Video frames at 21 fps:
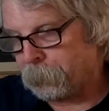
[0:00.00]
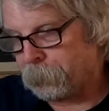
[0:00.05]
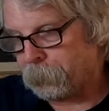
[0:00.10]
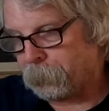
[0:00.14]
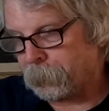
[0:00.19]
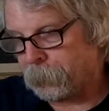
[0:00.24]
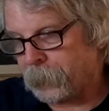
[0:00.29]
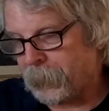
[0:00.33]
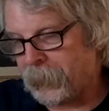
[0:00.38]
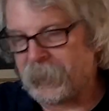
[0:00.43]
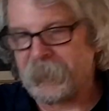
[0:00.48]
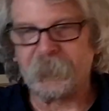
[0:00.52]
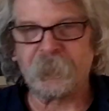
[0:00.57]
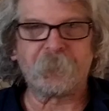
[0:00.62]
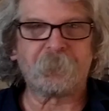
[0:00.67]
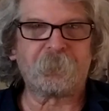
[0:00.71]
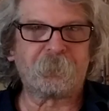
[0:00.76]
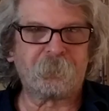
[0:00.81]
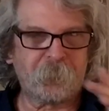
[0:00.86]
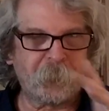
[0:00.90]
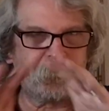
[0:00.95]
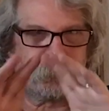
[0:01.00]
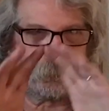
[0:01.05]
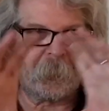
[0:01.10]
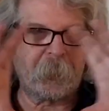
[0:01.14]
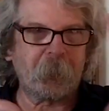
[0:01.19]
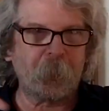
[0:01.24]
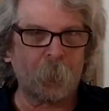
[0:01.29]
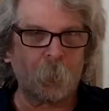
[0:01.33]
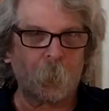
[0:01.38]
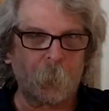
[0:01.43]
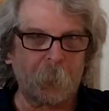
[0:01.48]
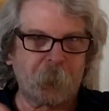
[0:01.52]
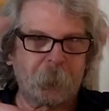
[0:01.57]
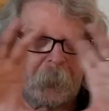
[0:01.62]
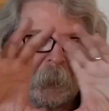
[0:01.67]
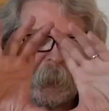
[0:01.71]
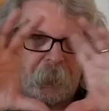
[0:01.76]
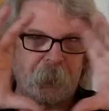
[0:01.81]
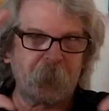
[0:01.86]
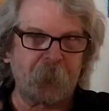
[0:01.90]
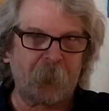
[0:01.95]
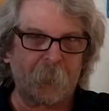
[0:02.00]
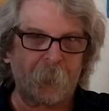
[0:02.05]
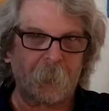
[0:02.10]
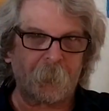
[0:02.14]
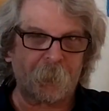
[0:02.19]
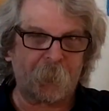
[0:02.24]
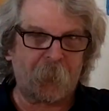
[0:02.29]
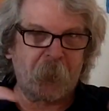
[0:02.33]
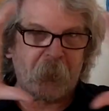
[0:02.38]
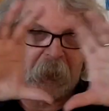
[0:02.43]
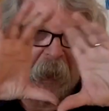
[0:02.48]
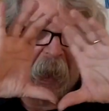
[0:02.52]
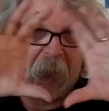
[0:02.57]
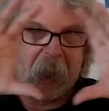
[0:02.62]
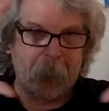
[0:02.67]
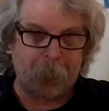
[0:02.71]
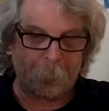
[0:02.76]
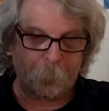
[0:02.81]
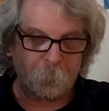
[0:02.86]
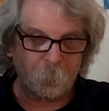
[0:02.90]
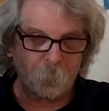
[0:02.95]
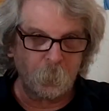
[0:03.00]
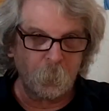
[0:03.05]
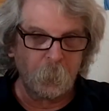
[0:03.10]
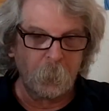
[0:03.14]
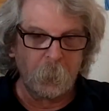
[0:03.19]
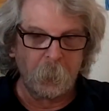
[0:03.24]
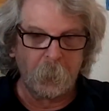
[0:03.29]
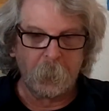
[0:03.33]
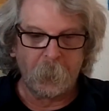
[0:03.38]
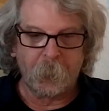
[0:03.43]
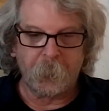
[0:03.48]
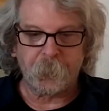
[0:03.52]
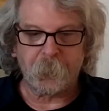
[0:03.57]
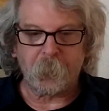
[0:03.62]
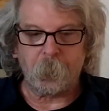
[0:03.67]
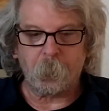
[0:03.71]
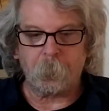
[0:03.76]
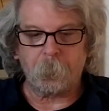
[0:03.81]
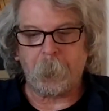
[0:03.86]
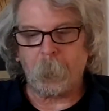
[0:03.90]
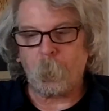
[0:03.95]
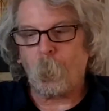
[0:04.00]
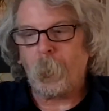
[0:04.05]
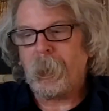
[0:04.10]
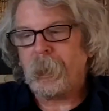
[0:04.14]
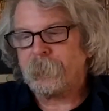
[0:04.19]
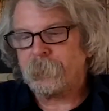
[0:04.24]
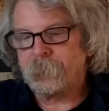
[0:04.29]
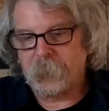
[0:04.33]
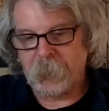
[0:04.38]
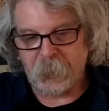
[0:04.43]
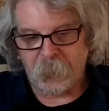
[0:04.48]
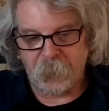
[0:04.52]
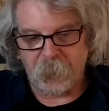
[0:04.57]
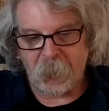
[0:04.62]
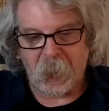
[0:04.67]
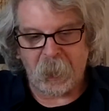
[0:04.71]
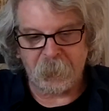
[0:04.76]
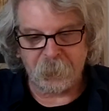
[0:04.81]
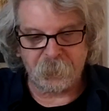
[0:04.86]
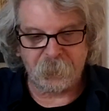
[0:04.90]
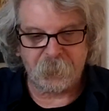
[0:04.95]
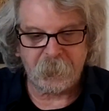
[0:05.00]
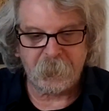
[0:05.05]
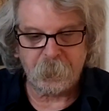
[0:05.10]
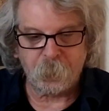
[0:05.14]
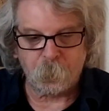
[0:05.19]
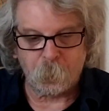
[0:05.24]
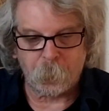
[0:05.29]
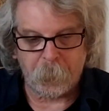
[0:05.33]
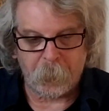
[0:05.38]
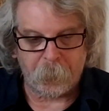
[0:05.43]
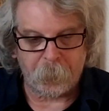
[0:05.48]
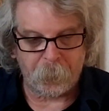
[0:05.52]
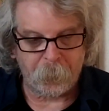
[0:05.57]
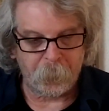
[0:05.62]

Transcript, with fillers: and the, the video was basically the, the game. So my wife cannot deal with